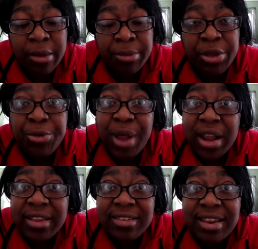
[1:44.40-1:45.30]
the
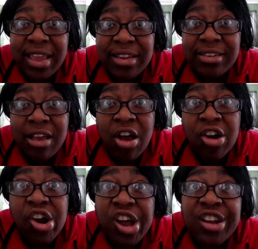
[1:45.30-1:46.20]
United States
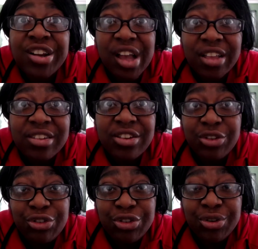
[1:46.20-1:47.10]
are
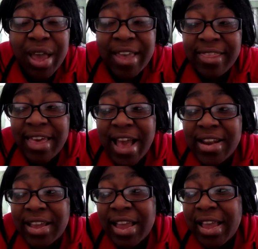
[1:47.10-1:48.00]
unconstitutional and
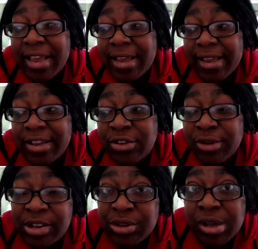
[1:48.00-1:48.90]
that
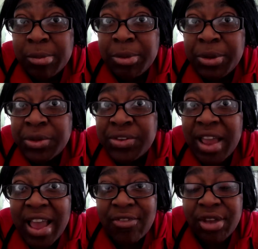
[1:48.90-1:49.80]
interracial couples
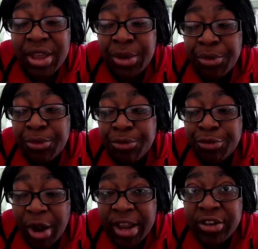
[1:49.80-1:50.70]
have a
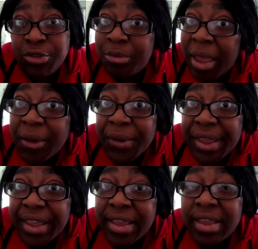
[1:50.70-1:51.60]
right to
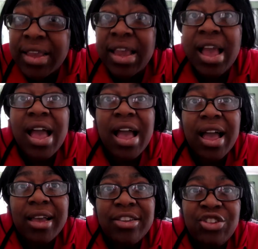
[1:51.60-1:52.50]
marry
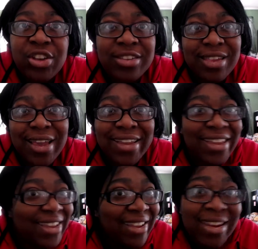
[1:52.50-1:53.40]
just like
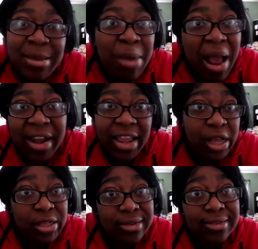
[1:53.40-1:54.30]
anybody
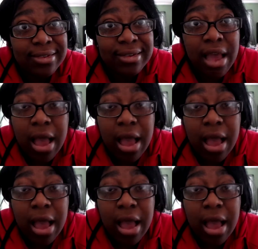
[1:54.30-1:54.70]
else.